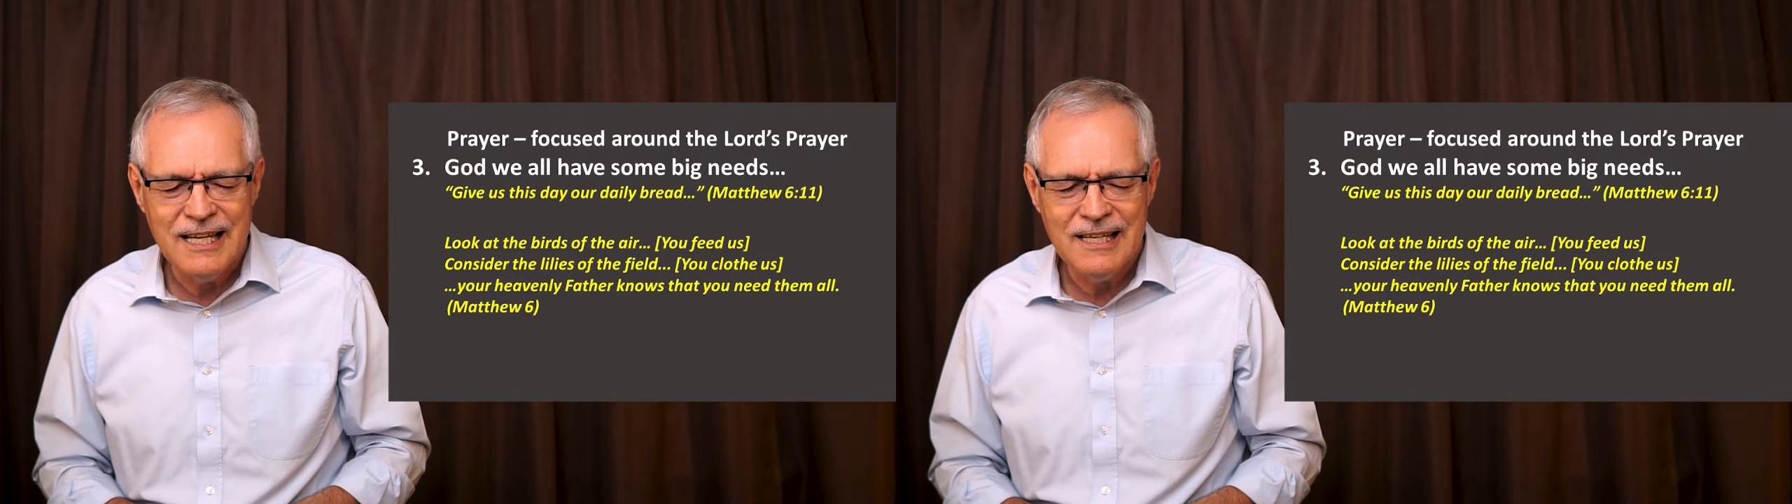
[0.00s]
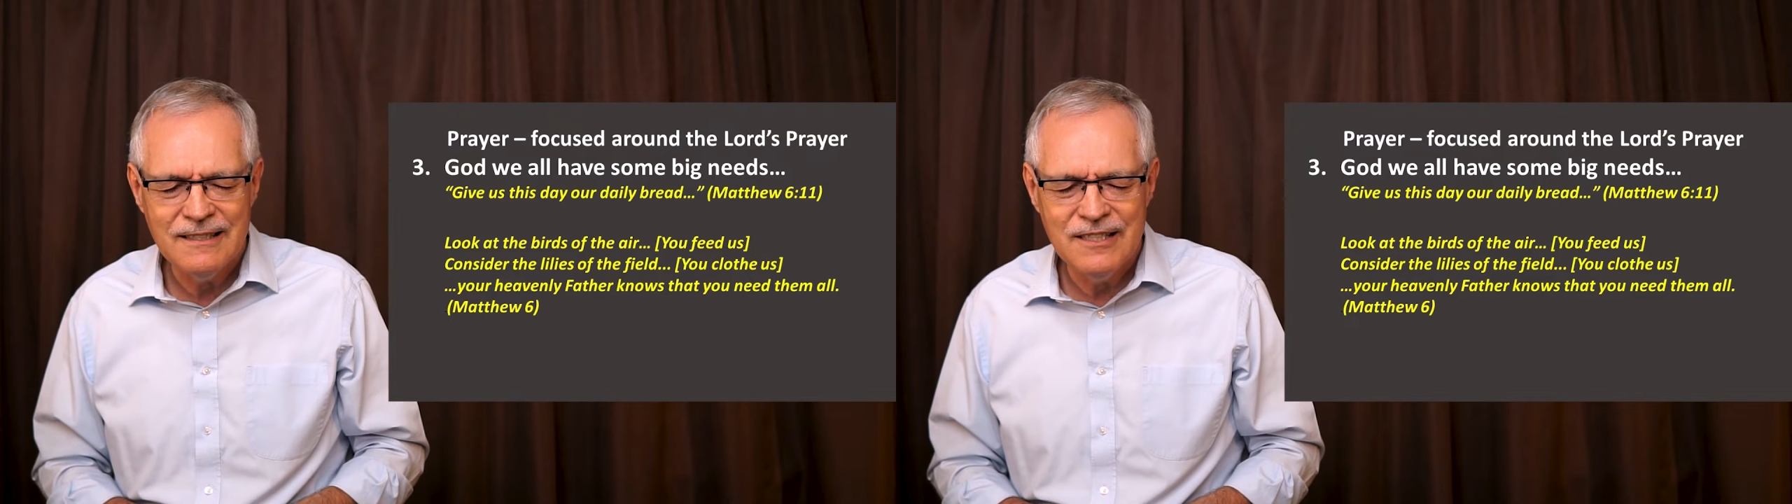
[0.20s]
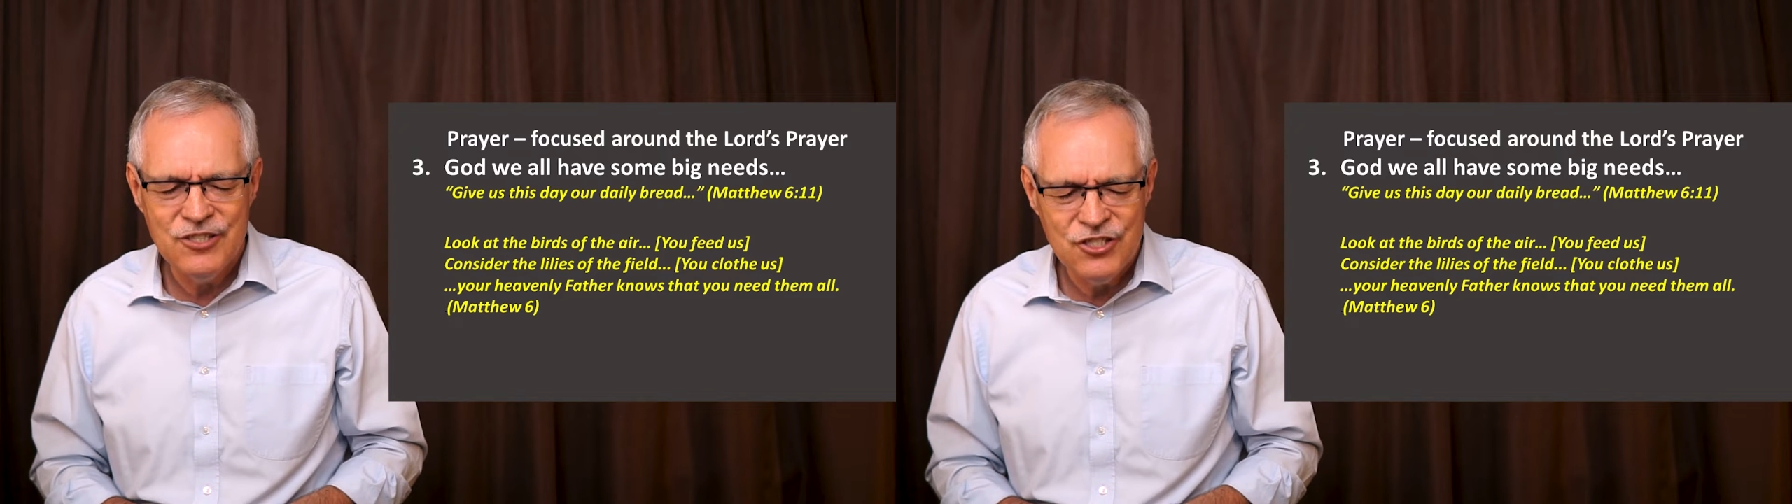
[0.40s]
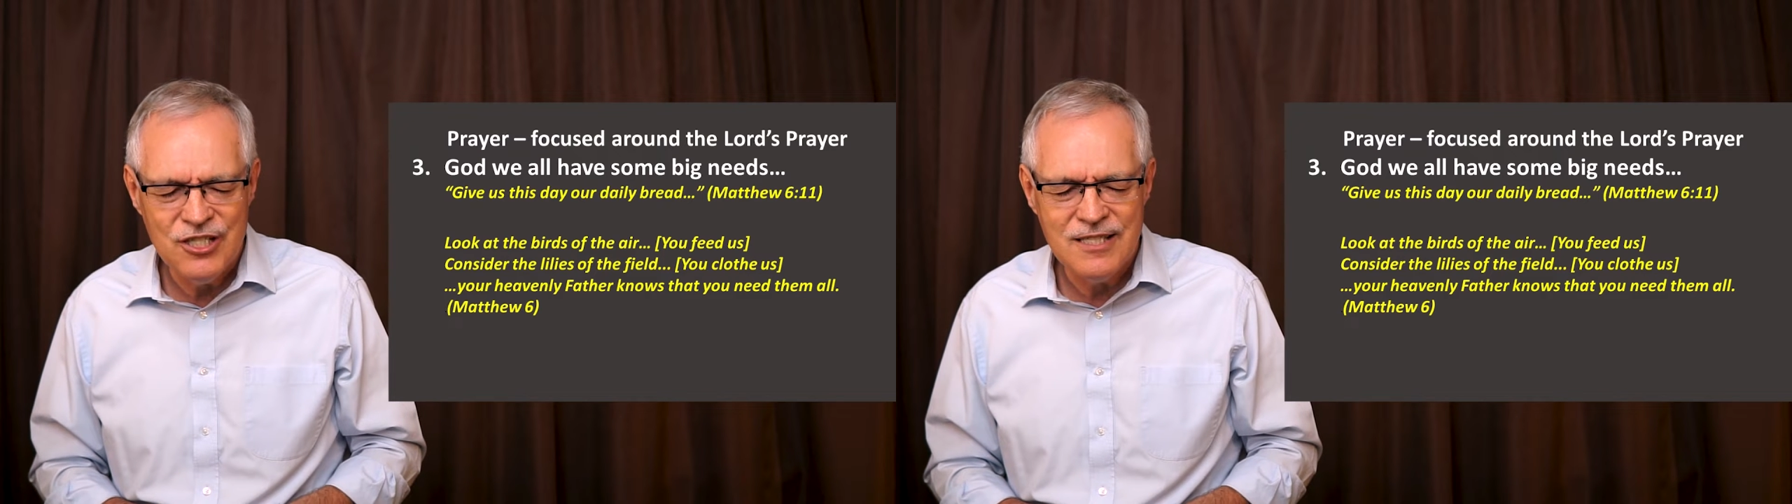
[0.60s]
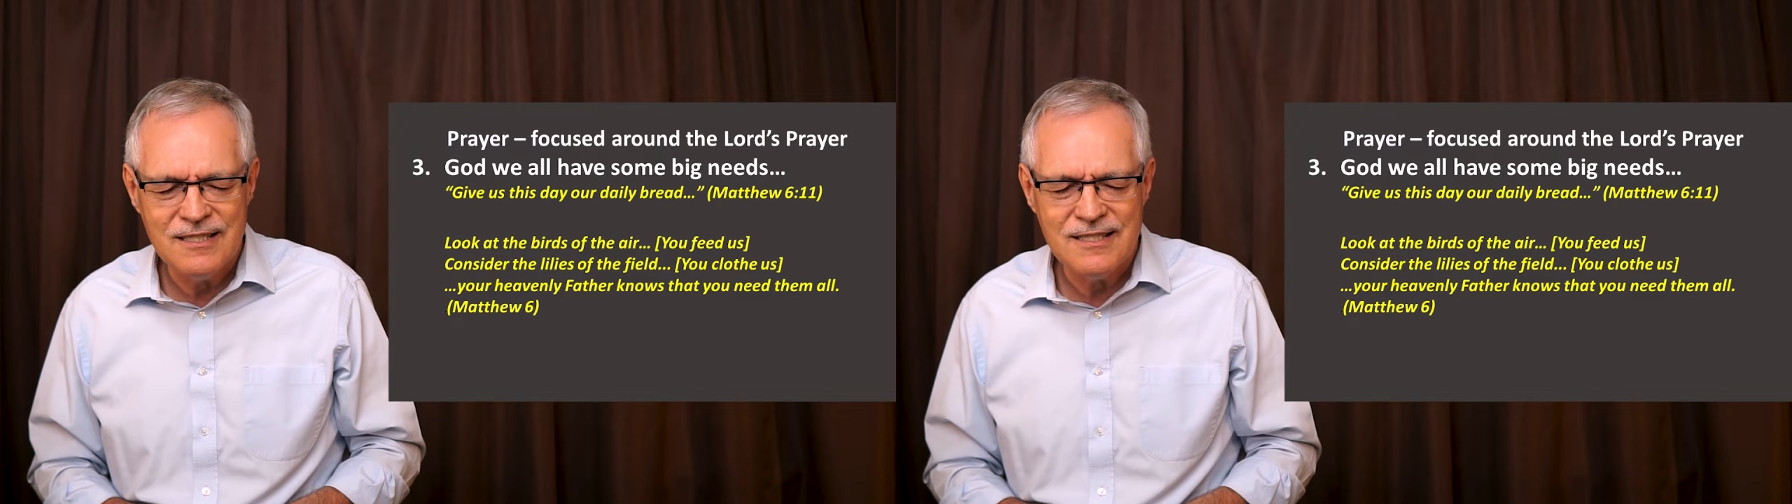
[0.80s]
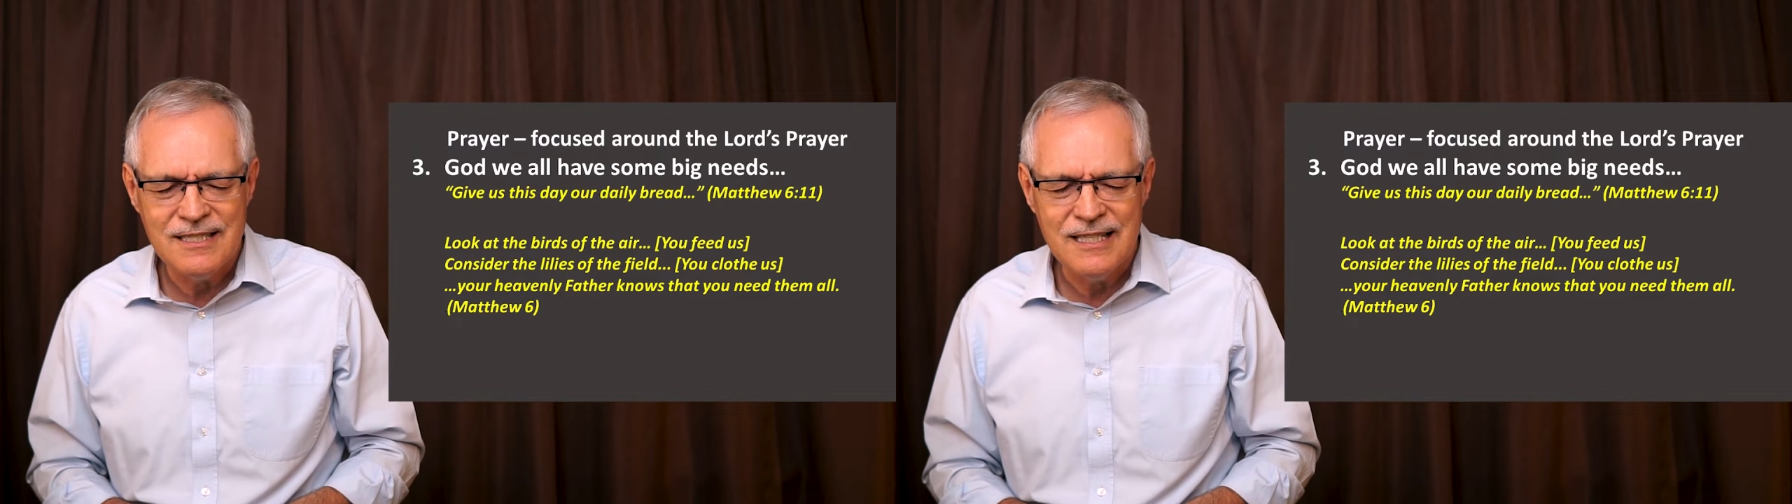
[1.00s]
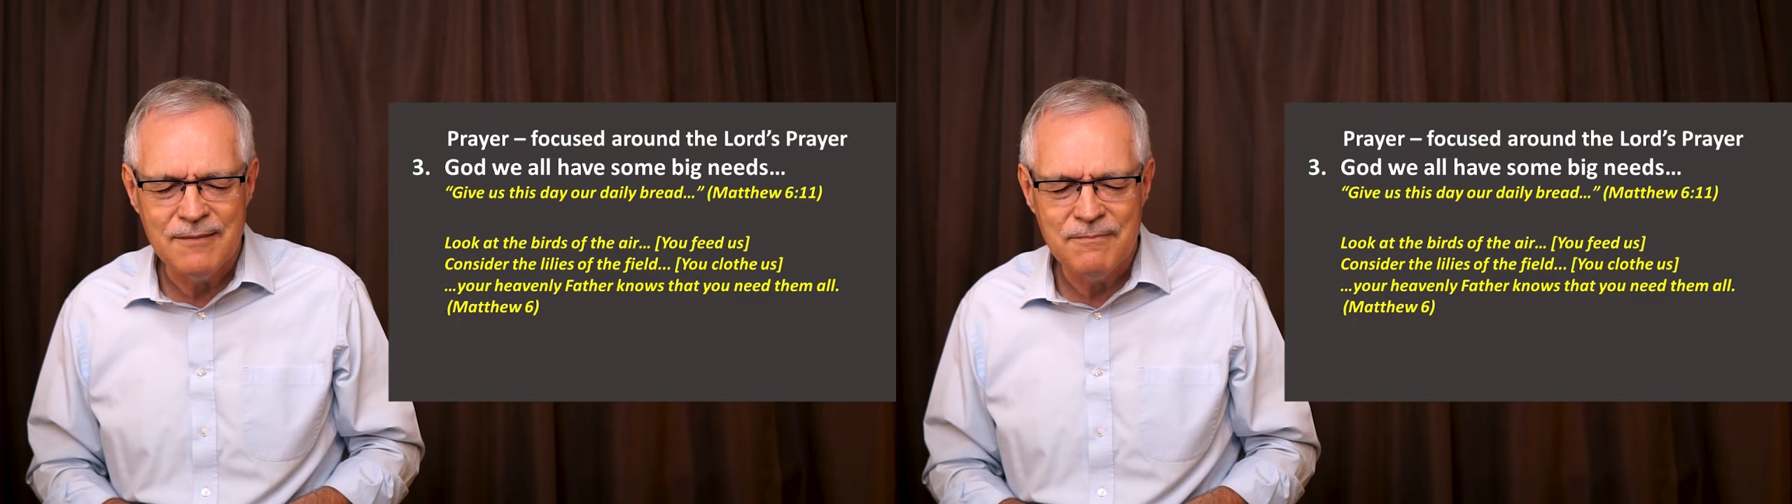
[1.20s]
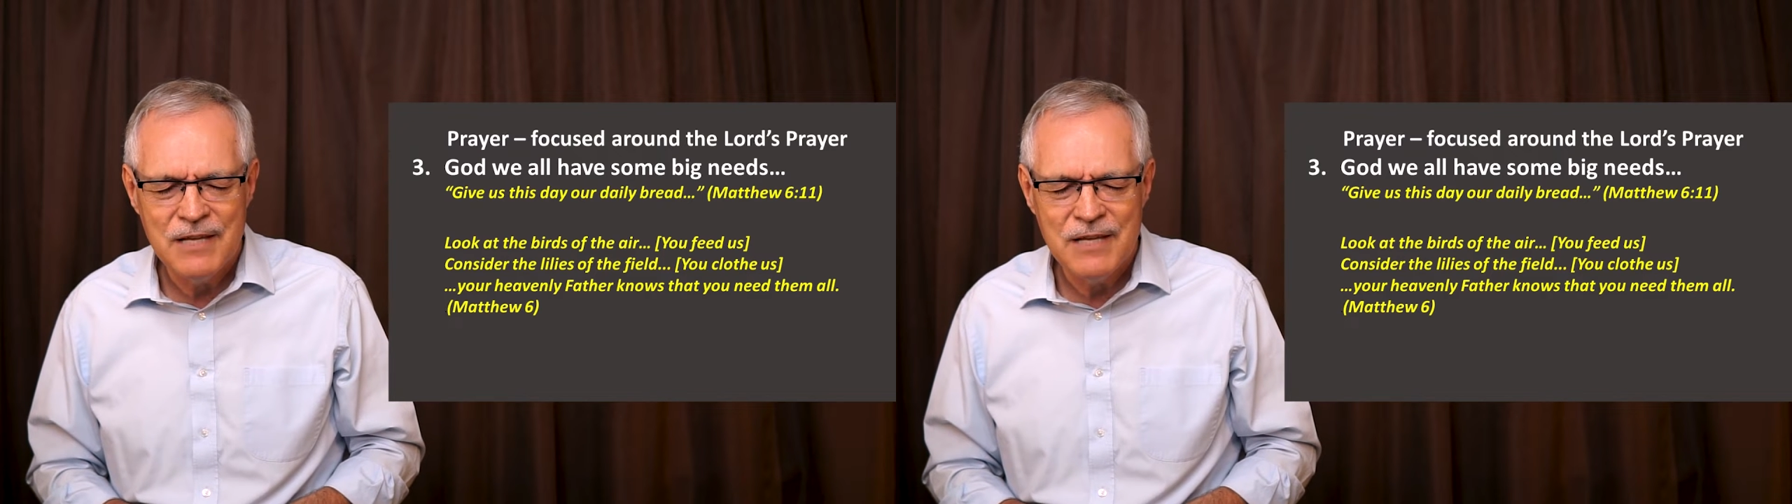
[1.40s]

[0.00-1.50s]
in Jesus' name.